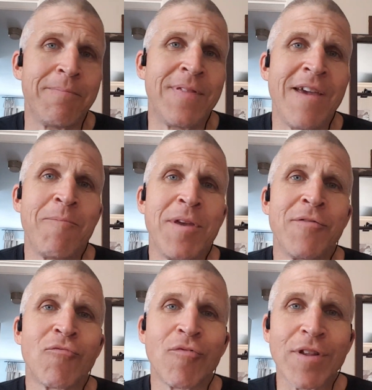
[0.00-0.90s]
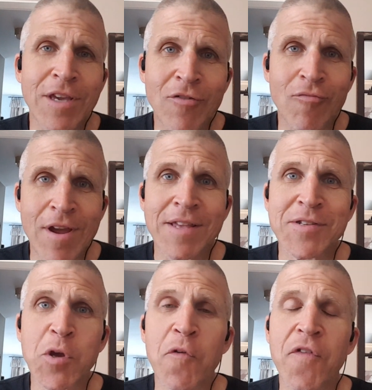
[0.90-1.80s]
They've been really great
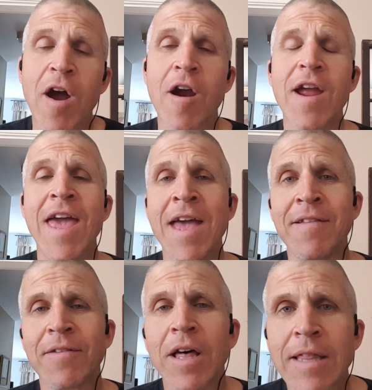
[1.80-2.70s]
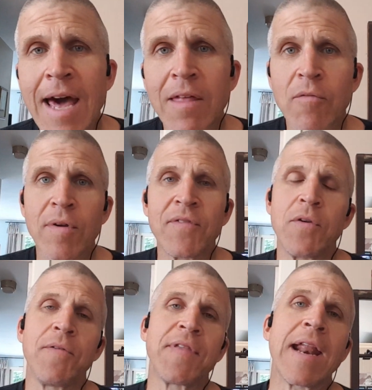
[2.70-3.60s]
so far, and a lot of the
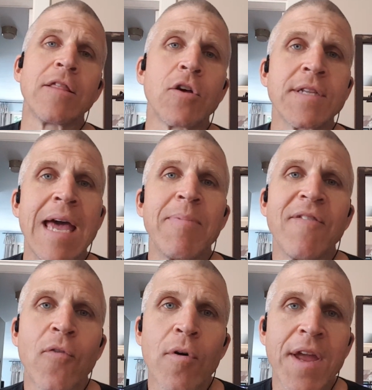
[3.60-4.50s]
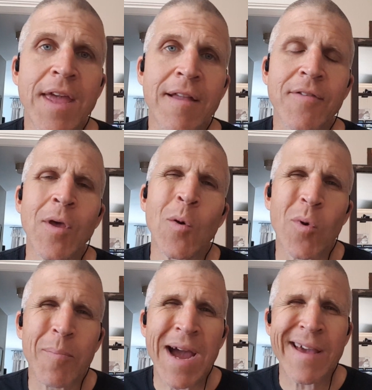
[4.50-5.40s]
reviews that I looked at beforehand
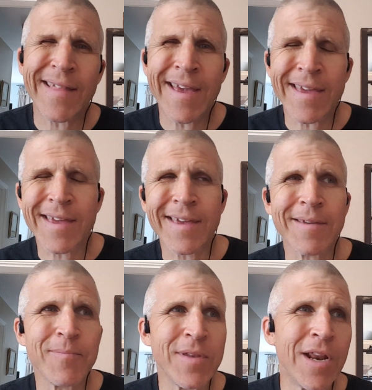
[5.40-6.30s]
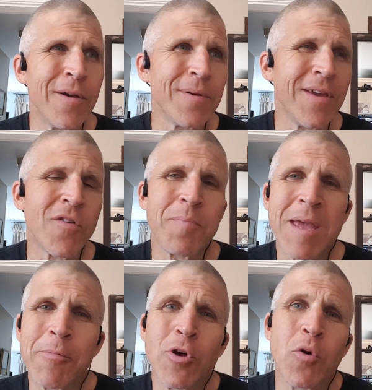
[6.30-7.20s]
were by either
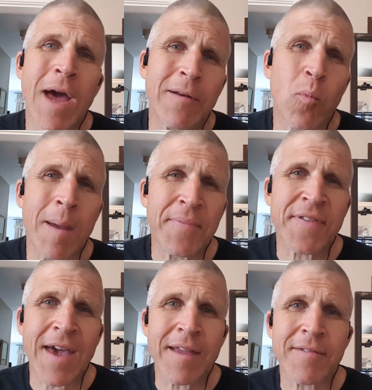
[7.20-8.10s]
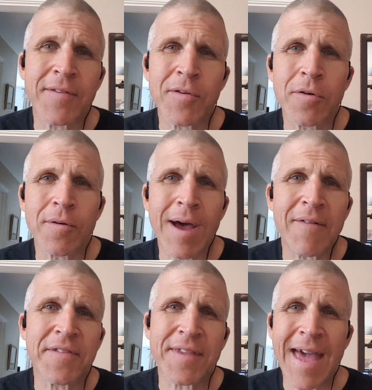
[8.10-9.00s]
people who had websites who
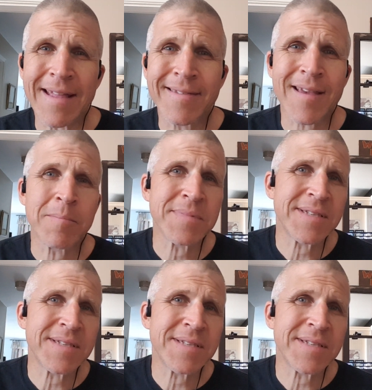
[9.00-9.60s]
obviously had some